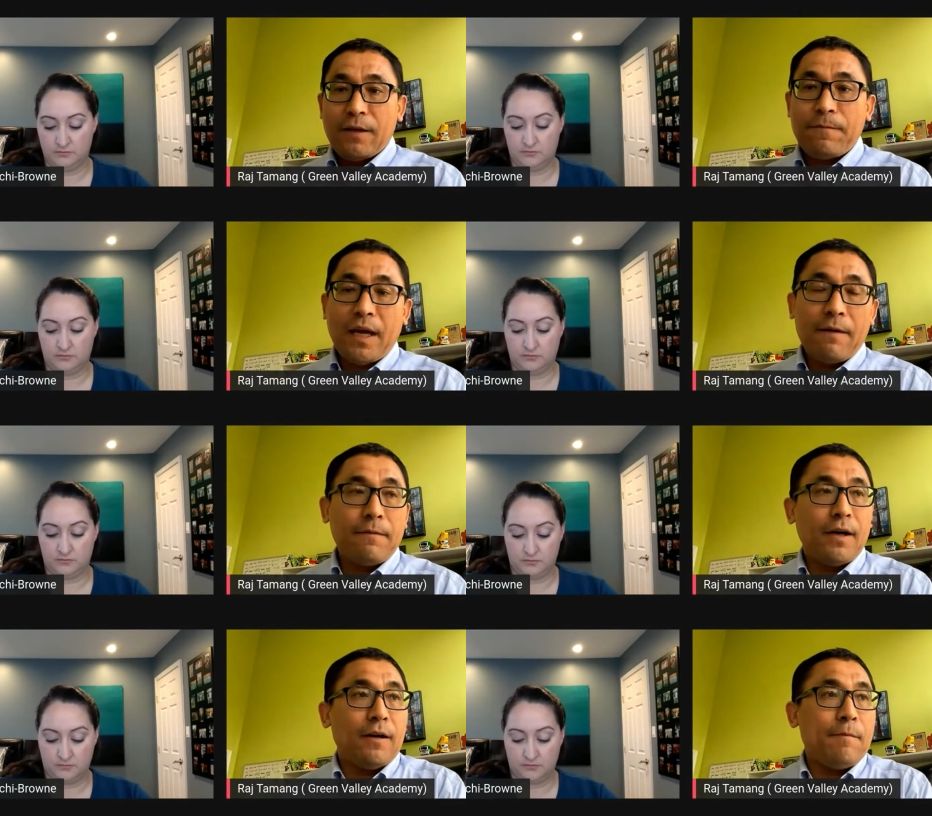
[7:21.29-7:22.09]
Speaker 1: If you
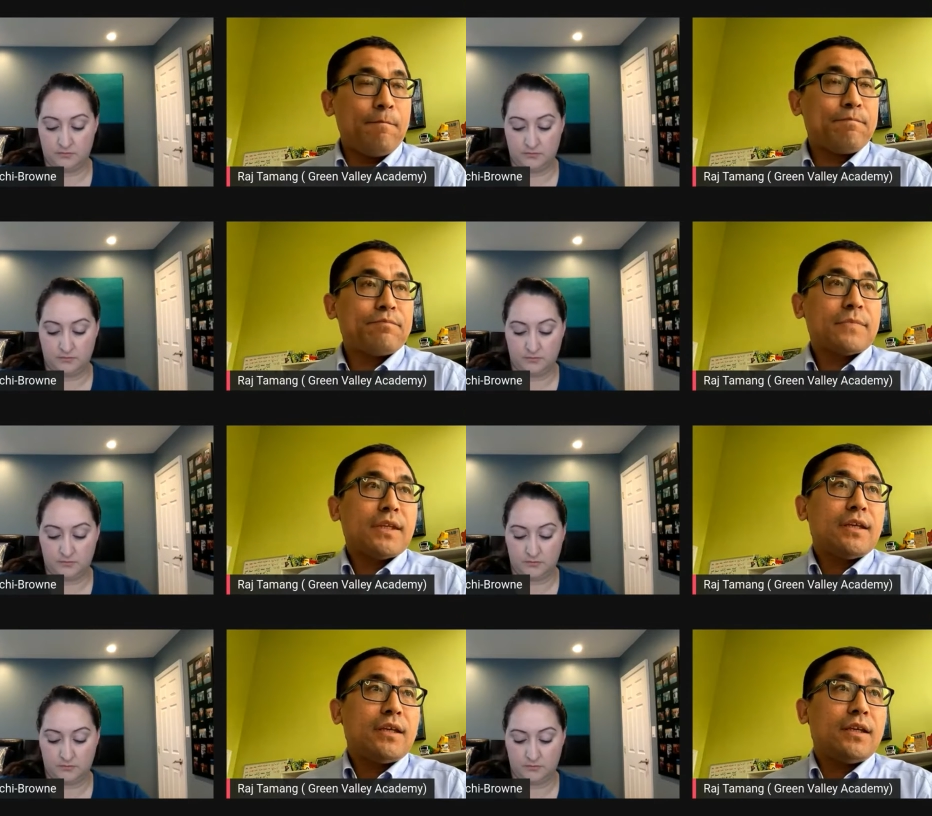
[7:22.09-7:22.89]
have a, um,
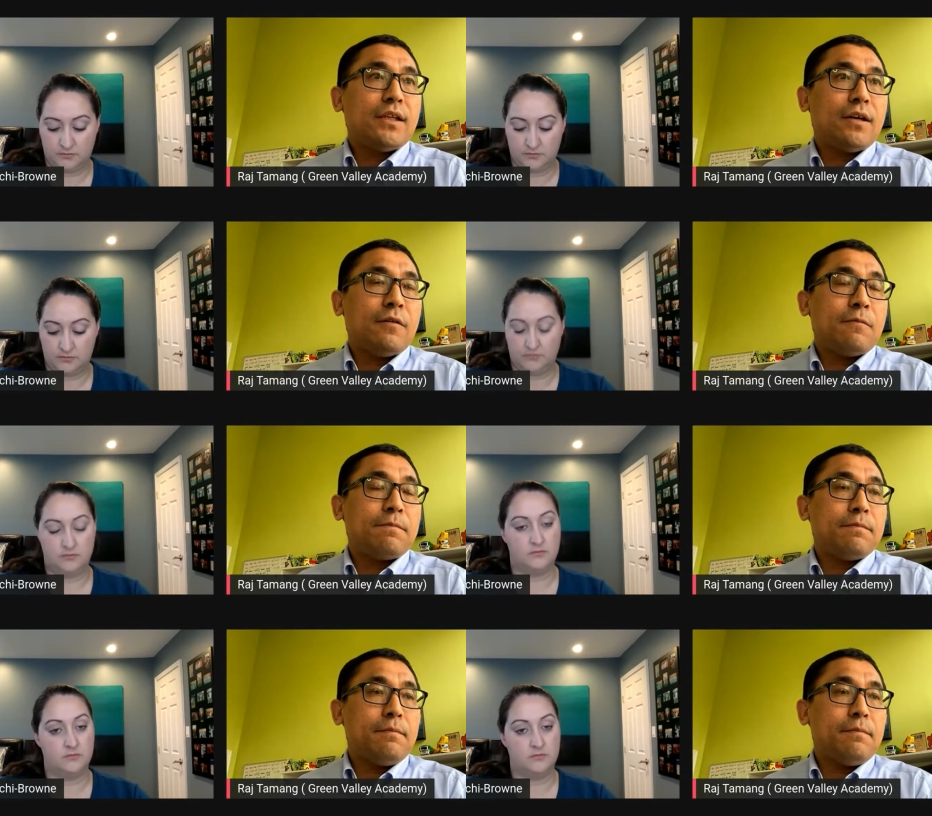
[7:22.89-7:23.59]
you know,